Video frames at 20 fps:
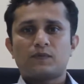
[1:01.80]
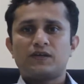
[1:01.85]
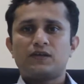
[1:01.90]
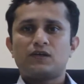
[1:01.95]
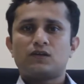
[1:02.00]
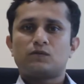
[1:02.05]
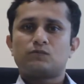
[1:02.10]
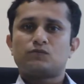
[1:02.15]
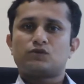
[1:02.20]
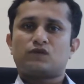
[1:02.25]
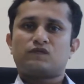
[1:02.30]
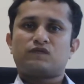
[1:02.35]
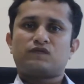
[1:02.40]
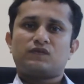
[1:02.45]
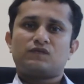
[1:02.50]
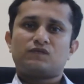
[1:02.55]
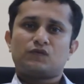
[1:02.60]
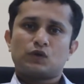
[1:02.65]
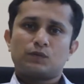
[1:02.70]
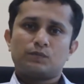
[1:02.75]
in terms of
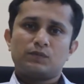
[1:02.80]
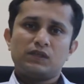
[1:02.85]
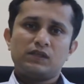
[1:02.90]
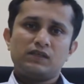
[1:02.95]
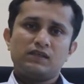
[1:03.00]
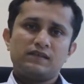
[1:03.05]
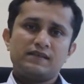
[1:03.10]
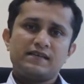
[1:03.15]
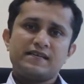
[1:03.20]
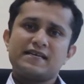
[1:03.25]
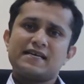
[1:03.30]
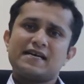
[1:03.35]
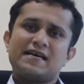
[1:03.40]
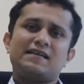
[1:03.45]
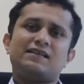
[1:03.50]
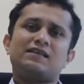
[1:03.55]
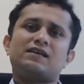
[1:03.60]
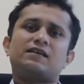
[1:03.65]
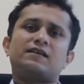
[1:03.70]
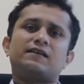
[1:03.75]
verbal,
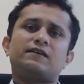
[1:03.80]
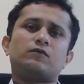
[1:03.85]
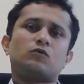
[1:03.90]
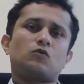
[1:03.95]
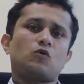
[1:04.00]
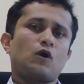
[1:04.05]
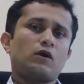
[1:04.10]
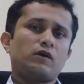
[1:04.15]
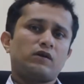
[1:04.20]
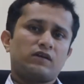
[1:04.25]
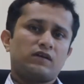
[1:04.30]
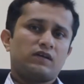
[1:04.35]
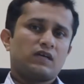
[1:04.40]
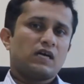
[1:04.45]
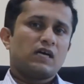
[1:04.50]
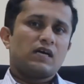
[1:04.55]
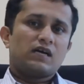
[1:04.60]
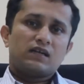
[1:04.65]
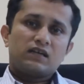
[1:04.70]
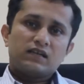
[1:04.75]
DILR and quant.
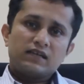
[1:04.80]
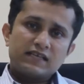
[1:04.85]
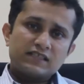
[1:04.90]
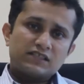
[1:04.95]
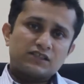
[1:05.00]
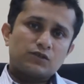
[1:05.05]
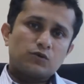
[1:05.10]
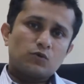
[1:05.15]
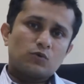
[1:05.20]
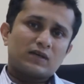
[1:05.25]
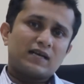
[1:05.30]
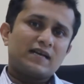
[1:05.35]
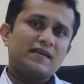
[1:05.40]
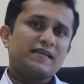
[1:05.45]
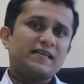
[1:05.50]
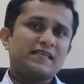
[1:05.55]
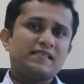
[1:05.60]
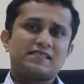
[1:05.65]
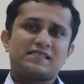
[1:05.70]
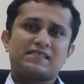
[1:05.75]
Let's look at
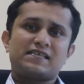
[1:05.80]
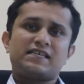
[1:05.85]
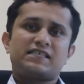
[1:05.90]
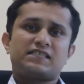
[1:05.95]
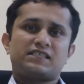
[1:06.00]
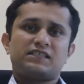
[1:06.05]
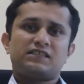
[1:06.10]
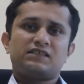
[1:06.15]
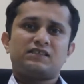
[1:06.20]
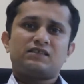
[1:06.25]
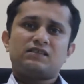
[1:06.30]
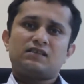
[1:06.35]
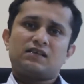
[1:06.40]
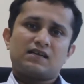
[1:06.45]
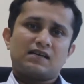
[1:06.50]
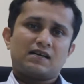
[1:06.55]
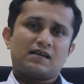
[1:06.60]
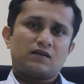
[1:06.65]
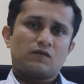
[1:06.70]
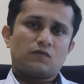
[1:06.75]
each section
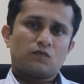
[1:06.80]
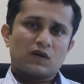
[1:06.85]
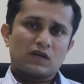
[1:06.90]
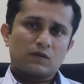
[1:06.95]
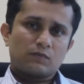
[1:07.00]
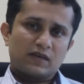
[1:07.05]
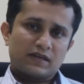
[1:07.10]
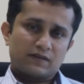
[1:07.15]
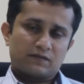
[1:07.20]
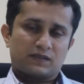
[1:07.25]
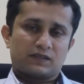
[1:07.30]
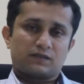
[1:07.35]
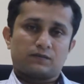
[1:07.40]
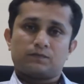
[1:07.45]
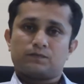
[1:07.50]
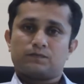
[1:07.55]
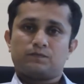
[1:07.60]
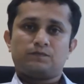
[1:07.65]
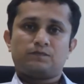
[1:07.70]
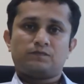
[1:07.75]
one by one.
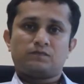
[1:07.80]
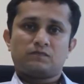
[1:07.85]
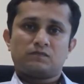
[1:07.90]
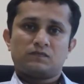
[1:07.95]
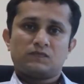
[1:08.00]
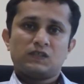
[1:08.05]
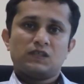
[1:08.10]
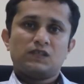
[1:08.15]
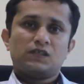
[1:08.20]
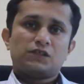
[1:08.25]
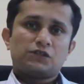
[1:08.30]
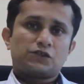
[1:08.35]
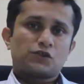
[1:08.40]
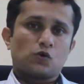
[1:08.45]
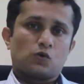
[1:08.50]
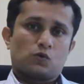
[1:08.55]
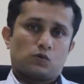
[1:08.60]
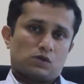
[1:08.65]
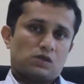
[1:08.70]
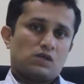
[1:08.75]

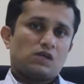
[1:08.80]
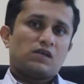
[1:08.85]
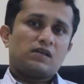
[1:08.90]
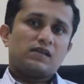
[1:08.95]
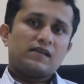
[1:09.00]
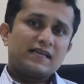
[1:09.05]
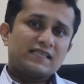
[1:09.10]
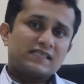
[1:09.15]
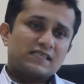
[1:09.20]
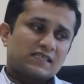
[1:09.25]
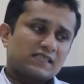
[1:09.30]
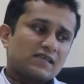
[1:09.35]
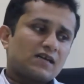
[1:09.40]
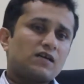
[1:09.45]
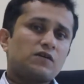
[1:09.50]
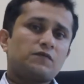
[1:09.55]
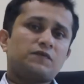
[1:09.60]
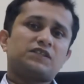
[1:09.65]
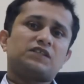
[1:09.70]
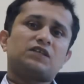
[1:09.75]
So let's
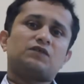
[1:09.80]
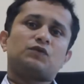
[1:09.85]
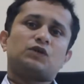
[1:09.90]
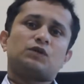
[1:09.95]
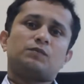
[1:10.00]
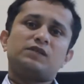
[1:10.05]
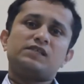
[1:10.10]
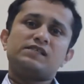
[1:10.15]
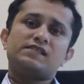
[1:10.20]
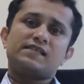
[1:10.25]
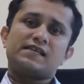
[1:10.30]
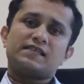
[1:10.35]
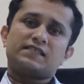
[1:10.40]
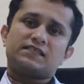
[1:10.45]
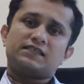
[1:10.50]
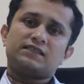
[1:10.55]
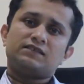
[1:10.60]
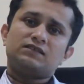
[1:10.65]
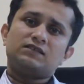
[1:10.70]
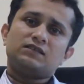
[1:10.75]
start with the verbal
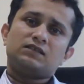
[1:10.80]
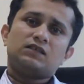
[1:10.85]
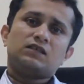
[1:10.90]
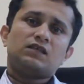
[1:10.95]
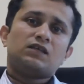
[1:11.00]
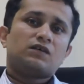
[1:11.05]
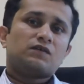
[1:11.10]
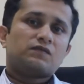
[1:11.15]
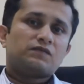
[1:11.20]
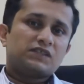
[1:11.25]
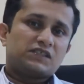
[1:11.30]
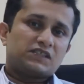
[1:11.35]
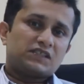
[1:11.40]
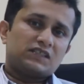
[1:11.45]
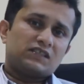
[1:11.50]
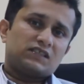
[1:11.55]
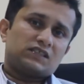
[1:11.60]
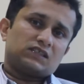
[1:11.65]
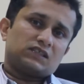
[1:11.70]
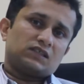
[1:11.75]
section, which
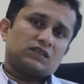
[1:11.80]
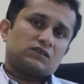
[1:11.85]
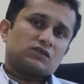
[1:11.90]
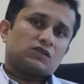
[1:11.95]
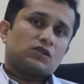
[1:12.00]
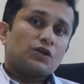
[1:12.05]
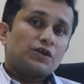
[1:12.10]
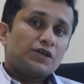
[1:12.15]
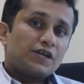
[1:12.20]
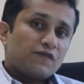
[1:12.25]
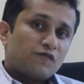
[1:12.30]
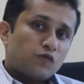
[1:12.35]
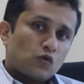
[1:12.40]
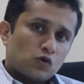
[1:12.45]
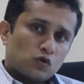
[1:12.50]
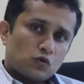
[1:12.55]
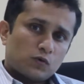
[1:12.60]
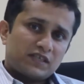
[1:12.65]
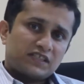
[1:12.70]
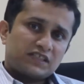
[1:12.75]
is
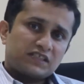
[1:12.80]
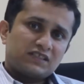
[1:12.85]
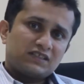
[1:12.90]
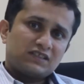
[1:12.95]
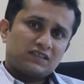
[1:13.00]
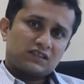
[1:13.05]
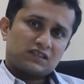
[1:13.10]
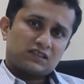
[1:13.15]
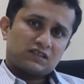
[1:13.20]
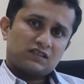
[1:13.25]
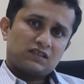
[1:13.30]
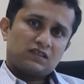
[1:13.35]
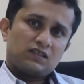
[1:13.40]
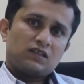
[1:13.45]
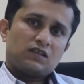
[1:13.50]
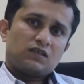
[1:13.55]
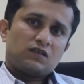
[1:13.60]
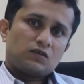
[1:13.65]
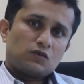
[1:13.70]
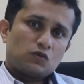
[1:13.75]
34 questions
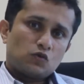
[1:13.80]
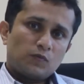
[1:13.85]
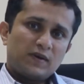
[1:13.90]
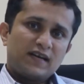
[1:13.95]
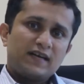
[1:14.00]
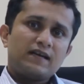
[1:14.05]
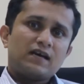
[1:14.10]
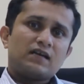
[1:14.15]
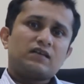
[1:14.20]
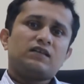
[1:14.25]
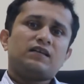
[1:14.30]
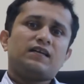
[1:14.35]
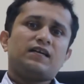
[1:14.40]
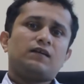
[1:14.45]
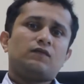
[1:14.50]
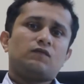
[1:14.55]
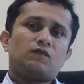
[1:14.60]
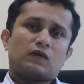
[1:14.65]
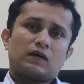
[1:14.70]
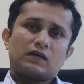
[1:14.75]
to be done
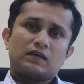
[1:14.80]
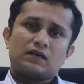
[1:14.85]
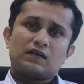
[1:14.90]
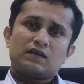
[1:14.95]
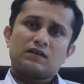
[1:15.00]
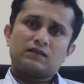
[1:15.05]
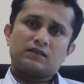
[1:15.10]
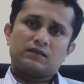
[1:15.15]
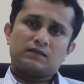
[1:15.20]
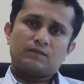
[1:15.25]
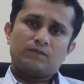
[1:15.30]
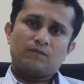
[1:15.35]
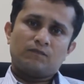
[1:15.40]
in 1 hour.